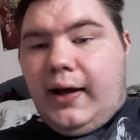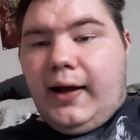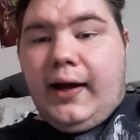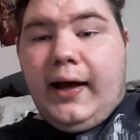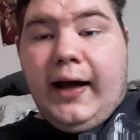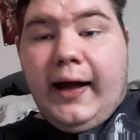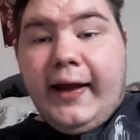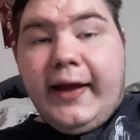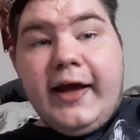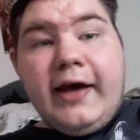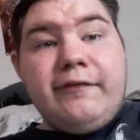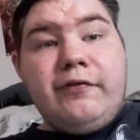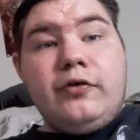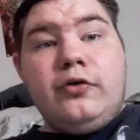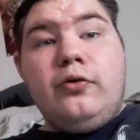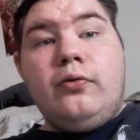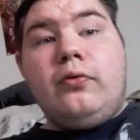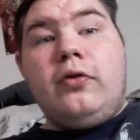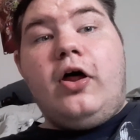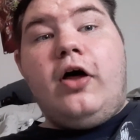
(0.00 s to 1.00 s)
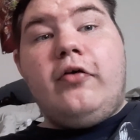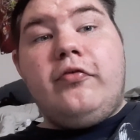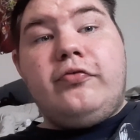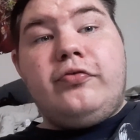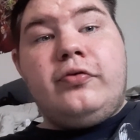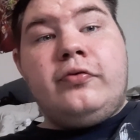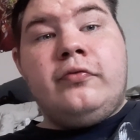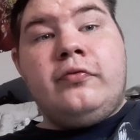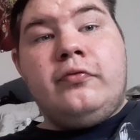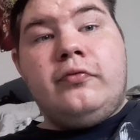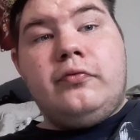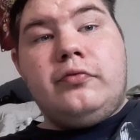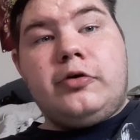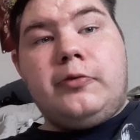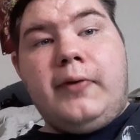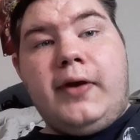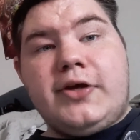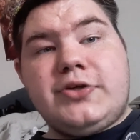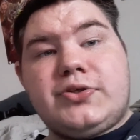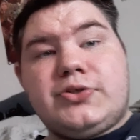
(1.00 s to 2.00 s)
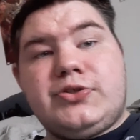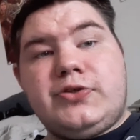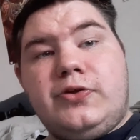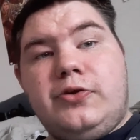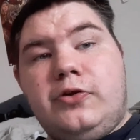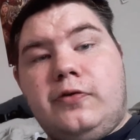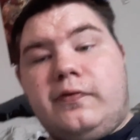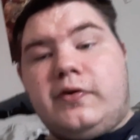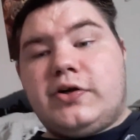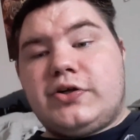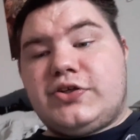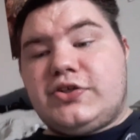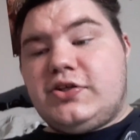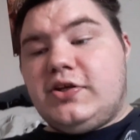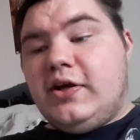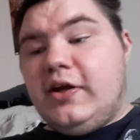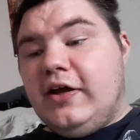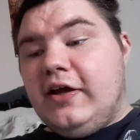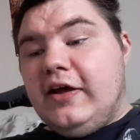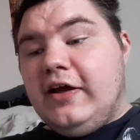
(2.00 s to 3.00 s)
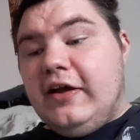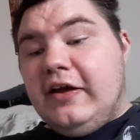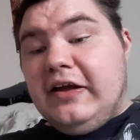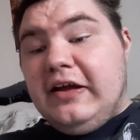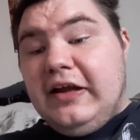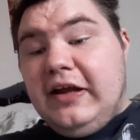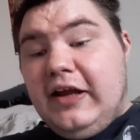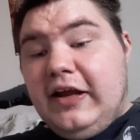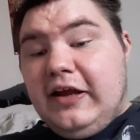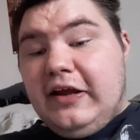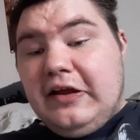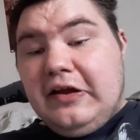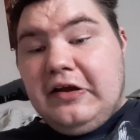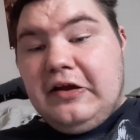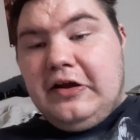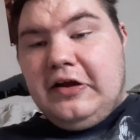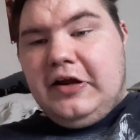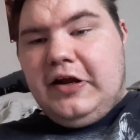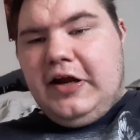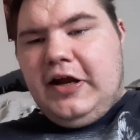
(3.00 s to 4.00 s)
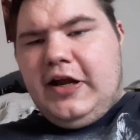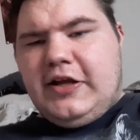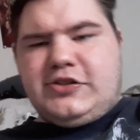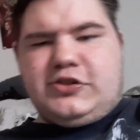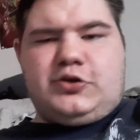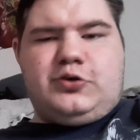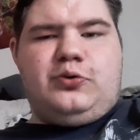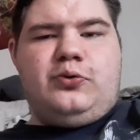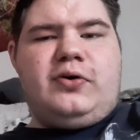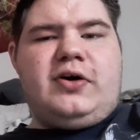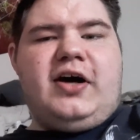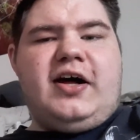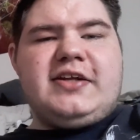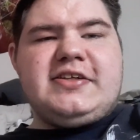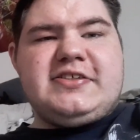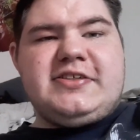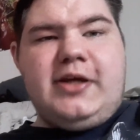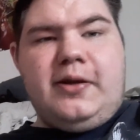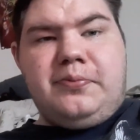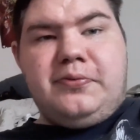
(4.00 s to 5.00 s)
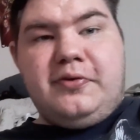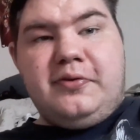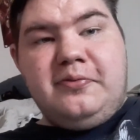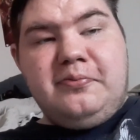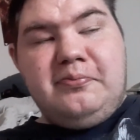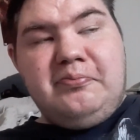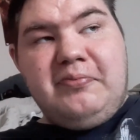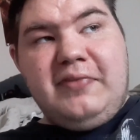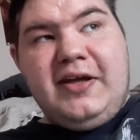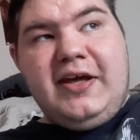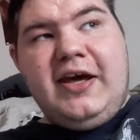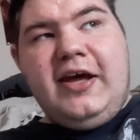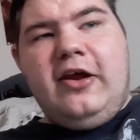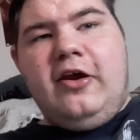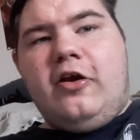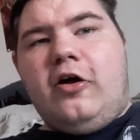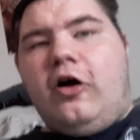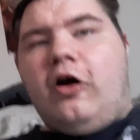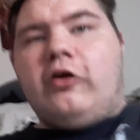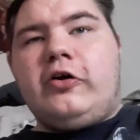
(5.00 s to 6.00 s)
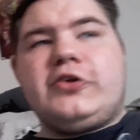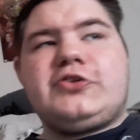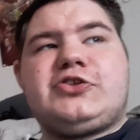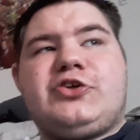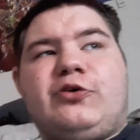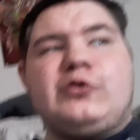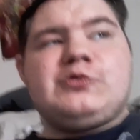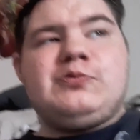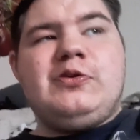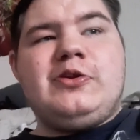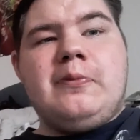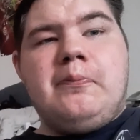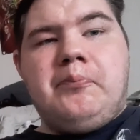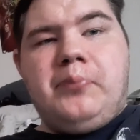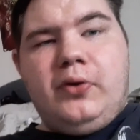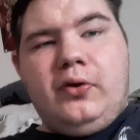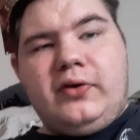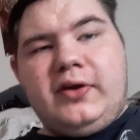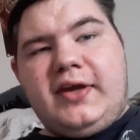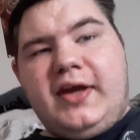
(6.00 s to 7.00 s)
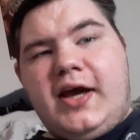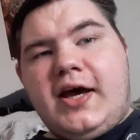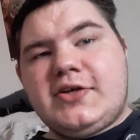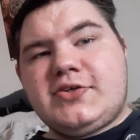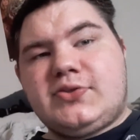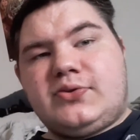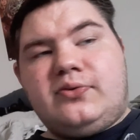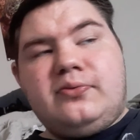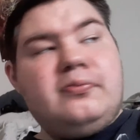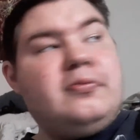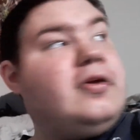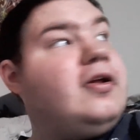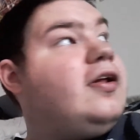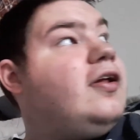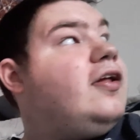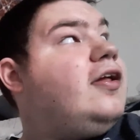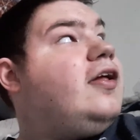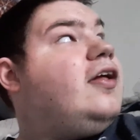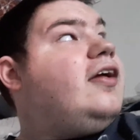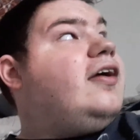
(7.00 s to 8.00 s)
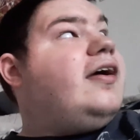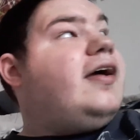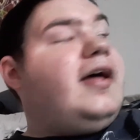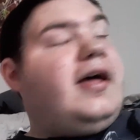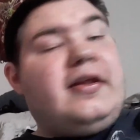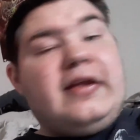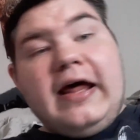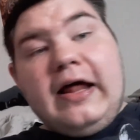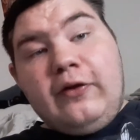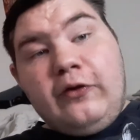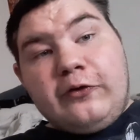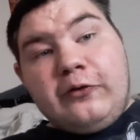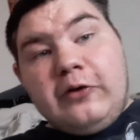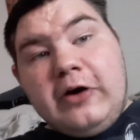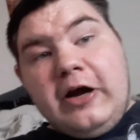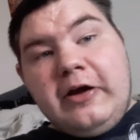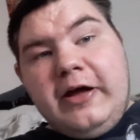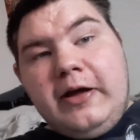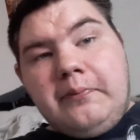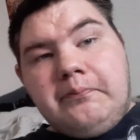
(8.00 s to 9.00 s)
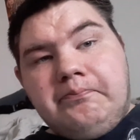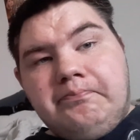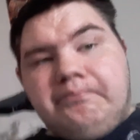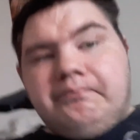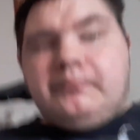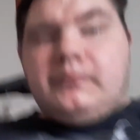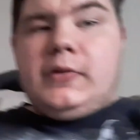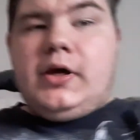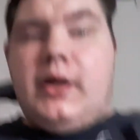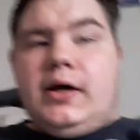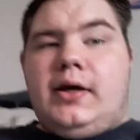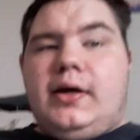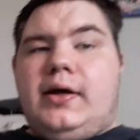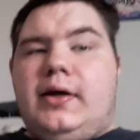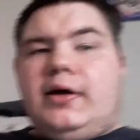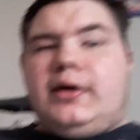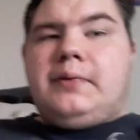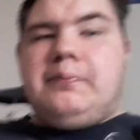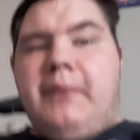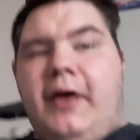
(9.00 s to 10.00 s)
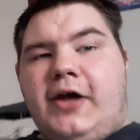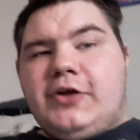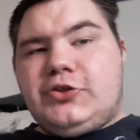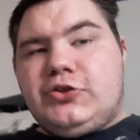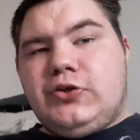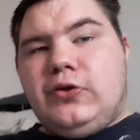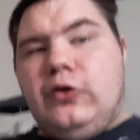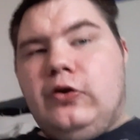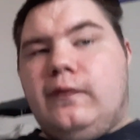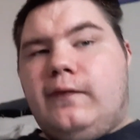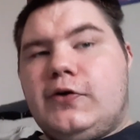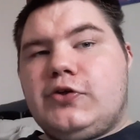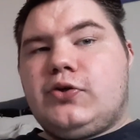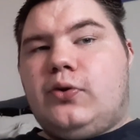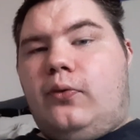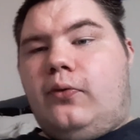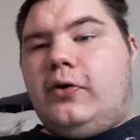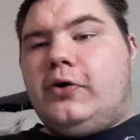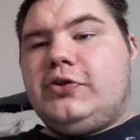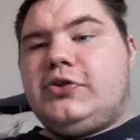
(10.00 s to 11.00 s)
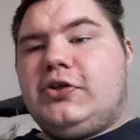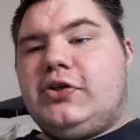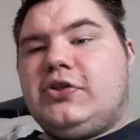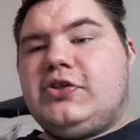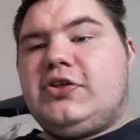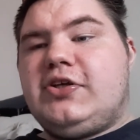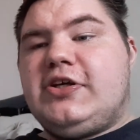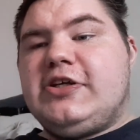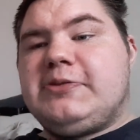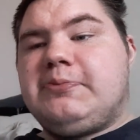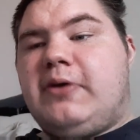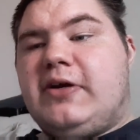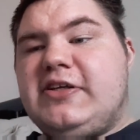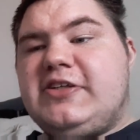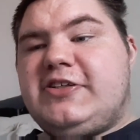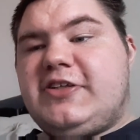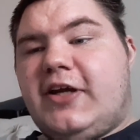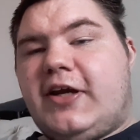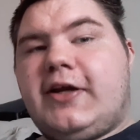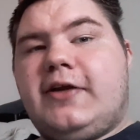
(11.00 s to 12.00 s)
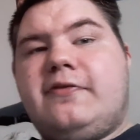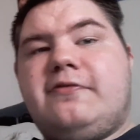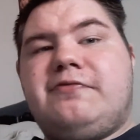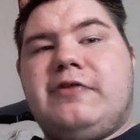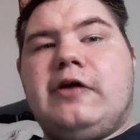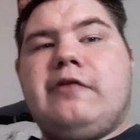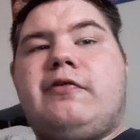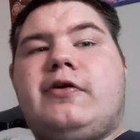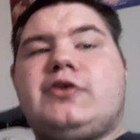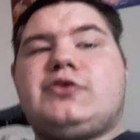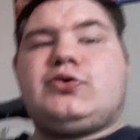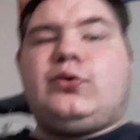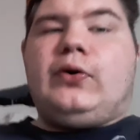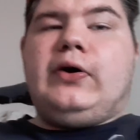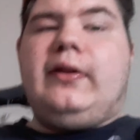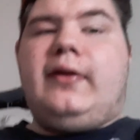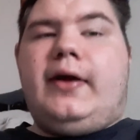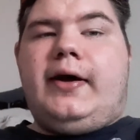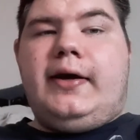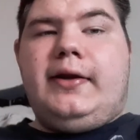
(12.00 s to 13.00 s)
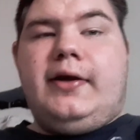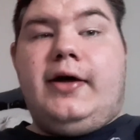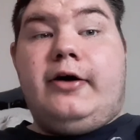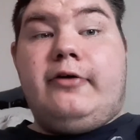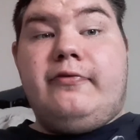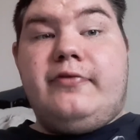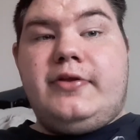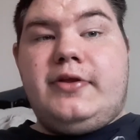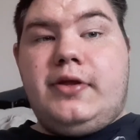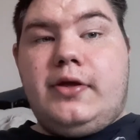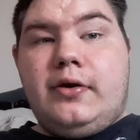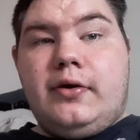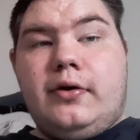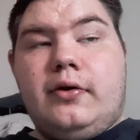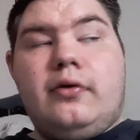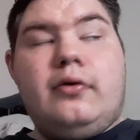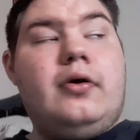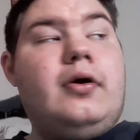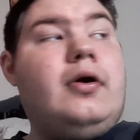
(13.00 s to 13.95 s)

I have a new love for Masters of the Universe. It's a cool concept, and all it took was me to build a castle, and now look where I am. Masters of the Universe Origins is my second favorite toy line of the year,